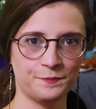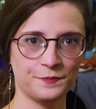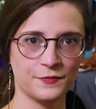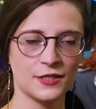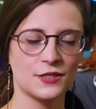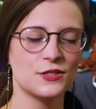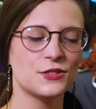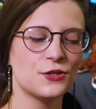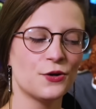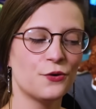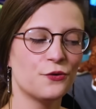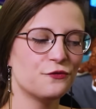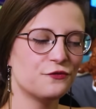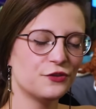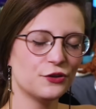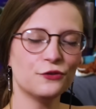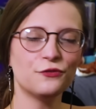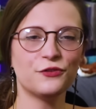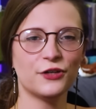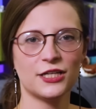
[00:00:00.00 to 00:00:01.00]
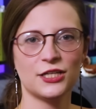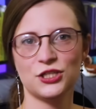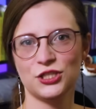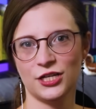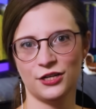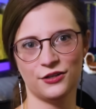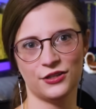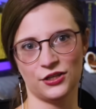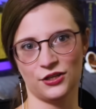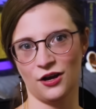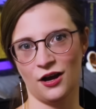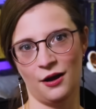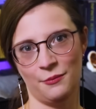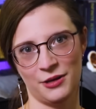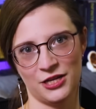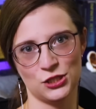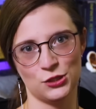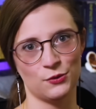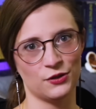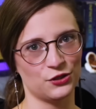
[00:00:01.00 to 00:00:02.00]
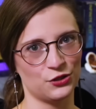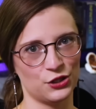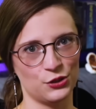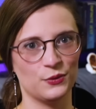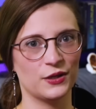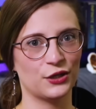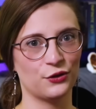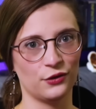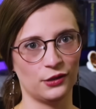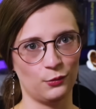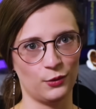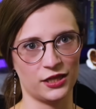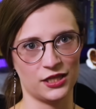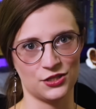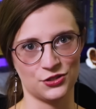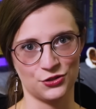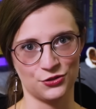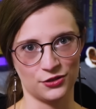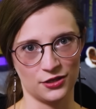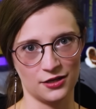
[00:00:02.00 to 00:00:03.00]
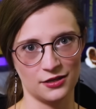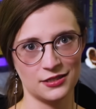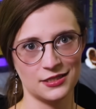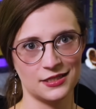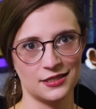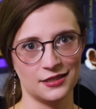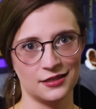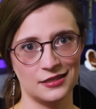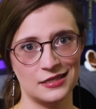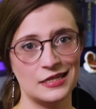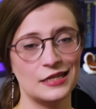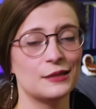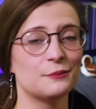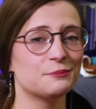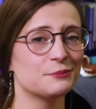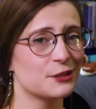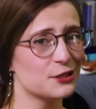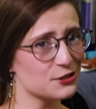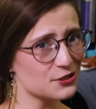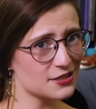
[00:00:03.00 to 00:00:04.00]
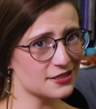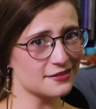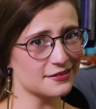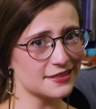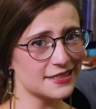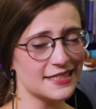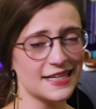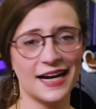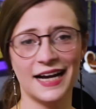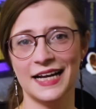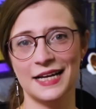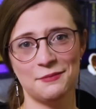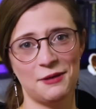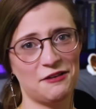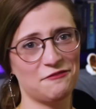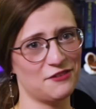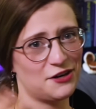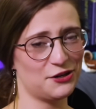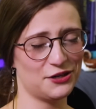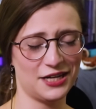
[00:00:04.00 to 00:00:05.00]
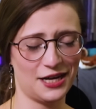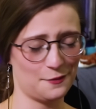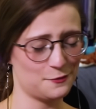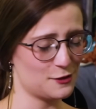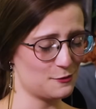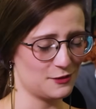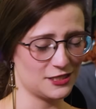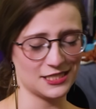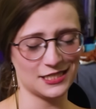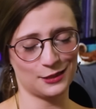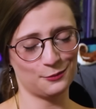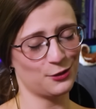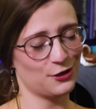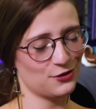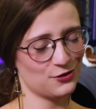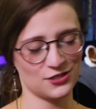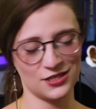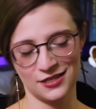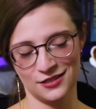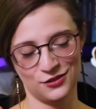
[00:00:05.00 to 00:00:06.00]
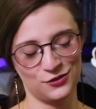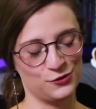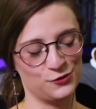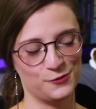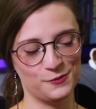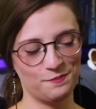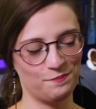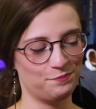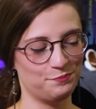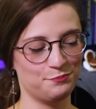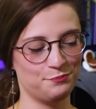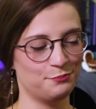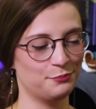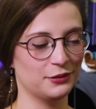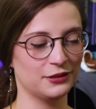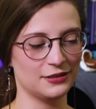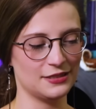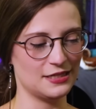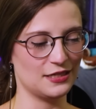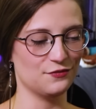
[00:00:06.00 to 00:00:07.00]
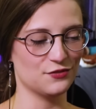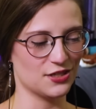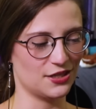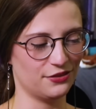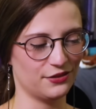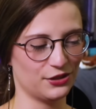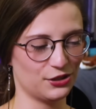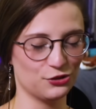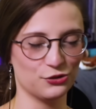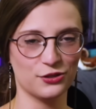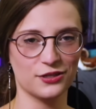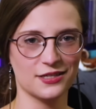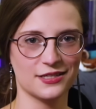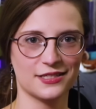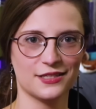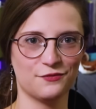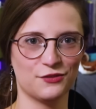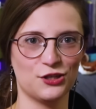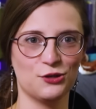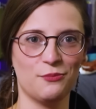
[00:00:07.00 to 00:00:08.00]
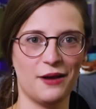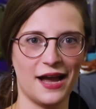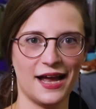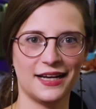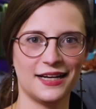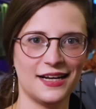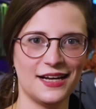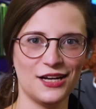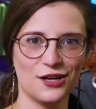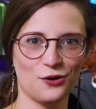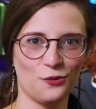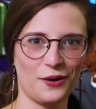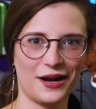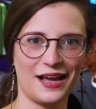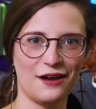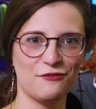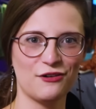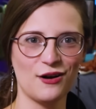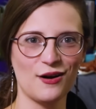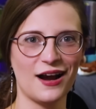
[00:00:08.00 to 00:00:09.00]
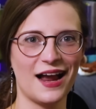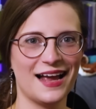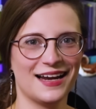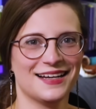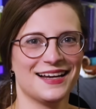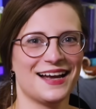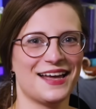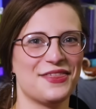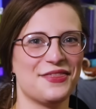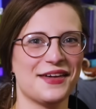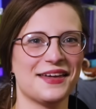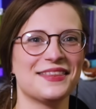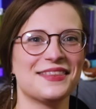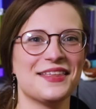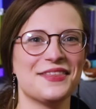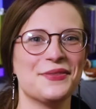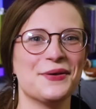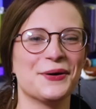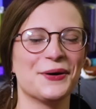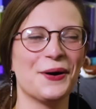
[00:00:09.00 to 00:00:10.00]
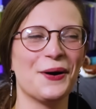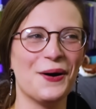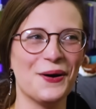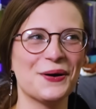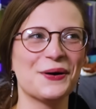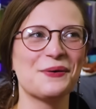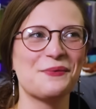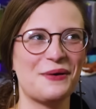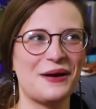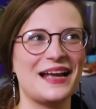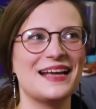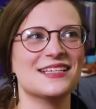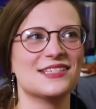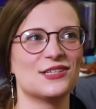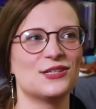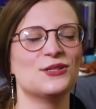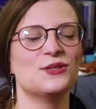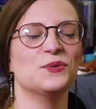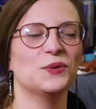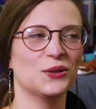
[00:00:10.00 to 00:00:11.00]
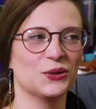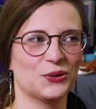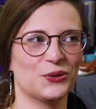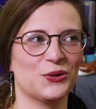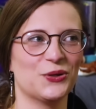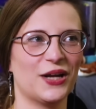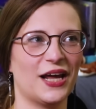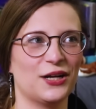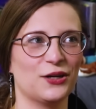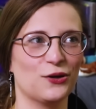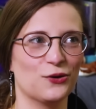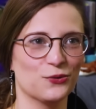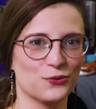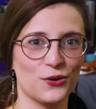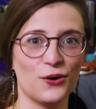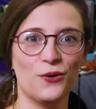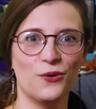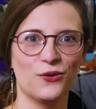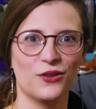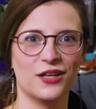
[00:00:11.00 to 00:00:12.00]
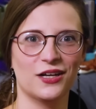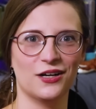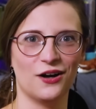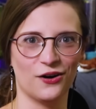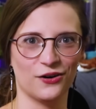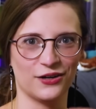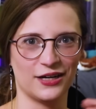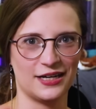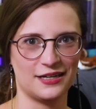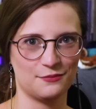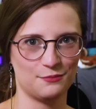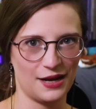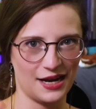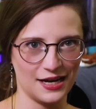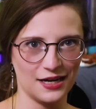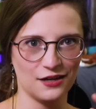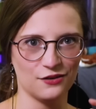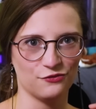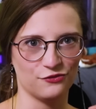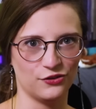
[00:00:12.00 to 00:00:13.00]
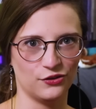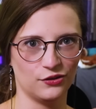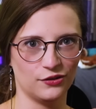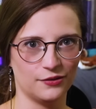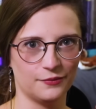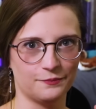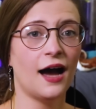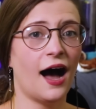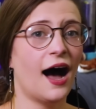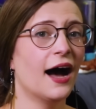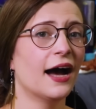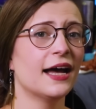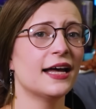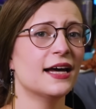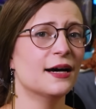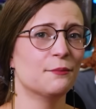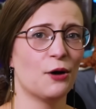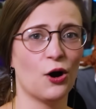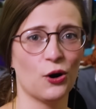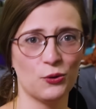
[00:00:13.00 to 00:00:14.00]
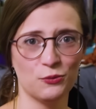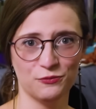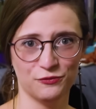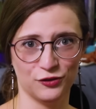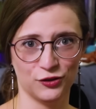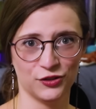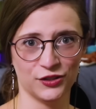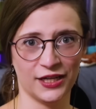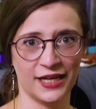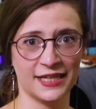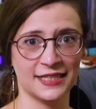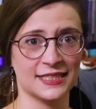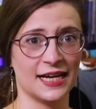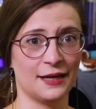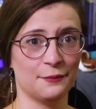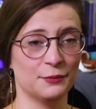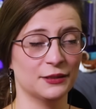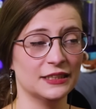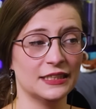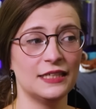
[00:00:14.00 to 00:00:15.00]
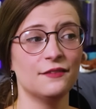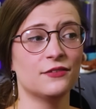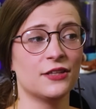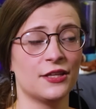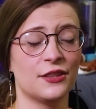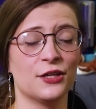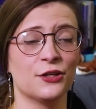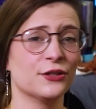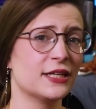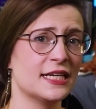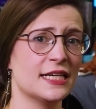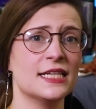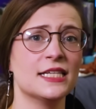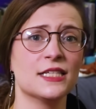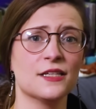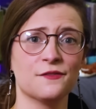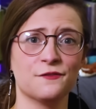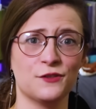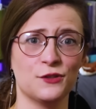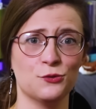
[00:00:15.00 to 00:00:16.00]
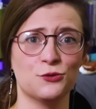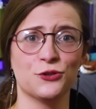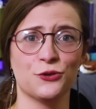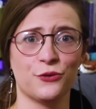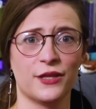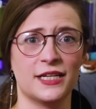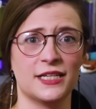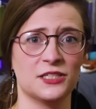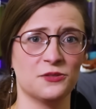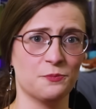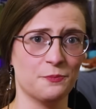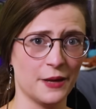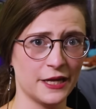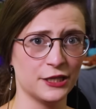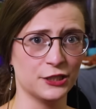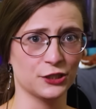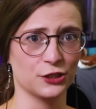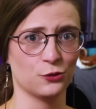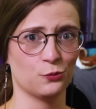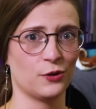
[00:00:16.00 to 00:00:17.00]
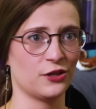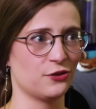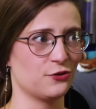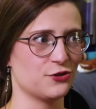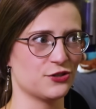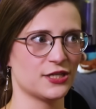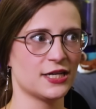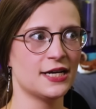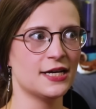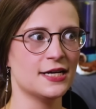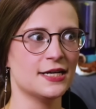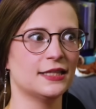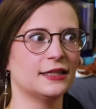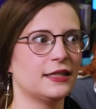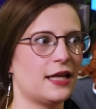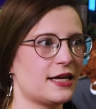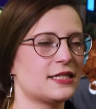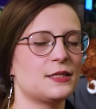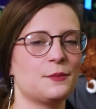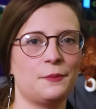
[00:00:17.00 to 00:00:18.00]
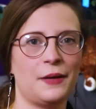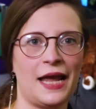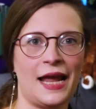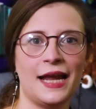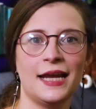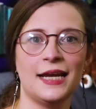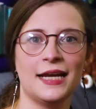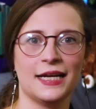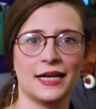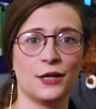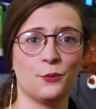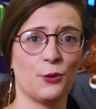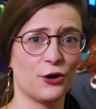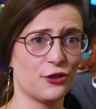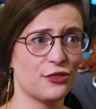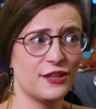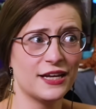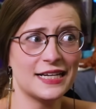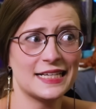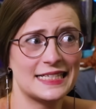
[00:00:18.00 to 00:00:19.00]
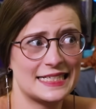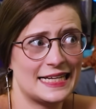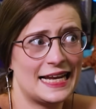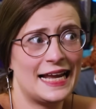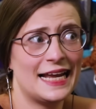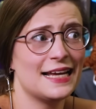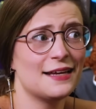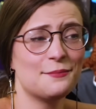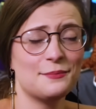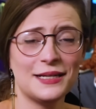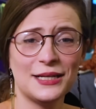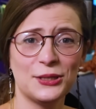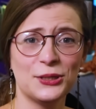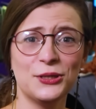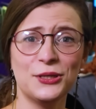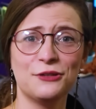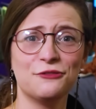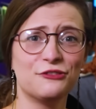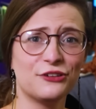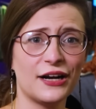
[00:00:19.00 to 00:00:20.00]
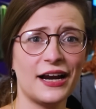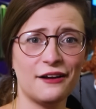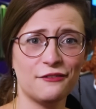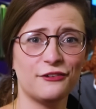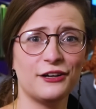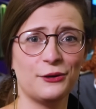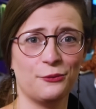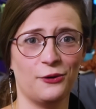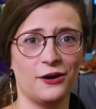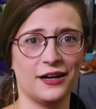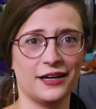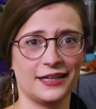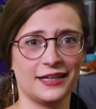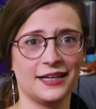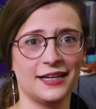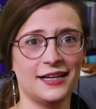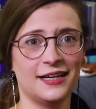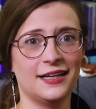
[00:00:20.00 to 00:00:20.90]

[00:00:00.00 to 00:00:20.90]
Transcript: So feel free to share in the comments whether you agree with this or not. Personally, I am a very optimistic person who believes in the goodness of humanity or whatever, and I think that there are ways to learn and grow that aren't painful. I am hopeful, and I believe that there is a future that is better, where there's less pain and where things can be good for everyone.